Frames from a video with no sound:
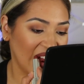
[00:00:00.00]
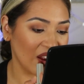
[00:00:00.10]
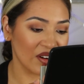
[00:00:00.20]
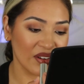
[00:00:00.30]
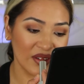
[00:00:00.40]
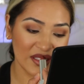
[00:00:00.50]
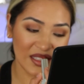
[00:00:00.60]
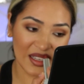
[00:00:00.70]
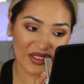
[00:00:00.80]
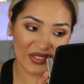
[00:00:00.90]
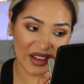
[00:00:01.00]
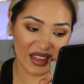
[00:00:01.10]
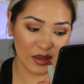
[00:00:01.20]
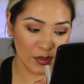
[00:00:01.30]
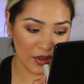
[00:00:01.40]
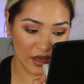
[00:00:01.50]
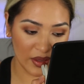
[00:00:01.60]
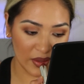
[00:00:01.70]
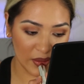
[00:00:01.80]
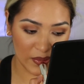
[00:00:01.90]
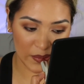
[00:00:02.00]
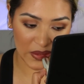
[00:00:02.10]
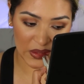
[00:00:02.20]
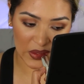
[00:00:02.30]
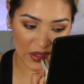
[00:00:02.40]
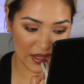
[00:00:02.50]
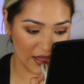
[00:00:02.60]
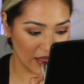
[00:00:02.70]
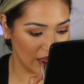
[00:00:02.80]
I don't know, it's like a red brown. What would you call it?